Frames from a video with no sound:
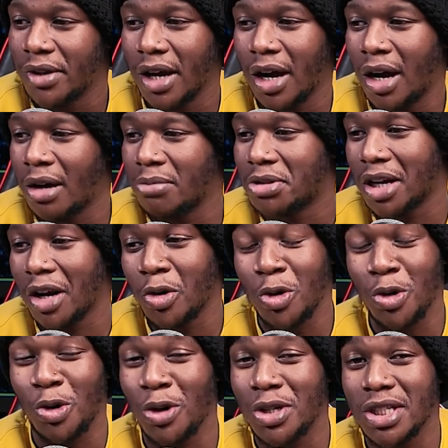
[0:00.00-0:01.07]

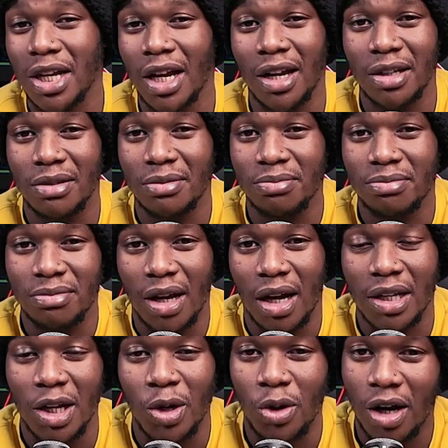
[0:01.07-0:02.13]
Çalhanoğlu got a
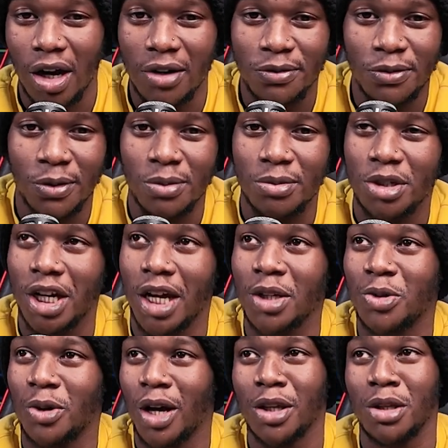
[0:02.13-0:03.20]
yellow card for trying
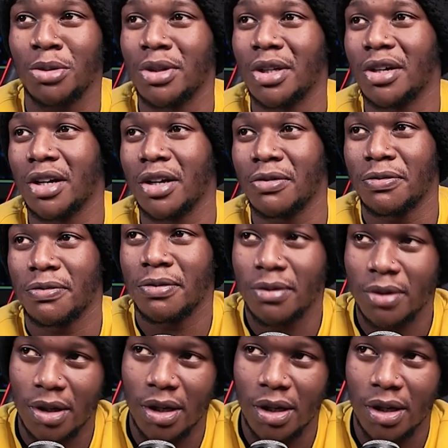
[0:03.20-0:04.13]
to argue with the ref,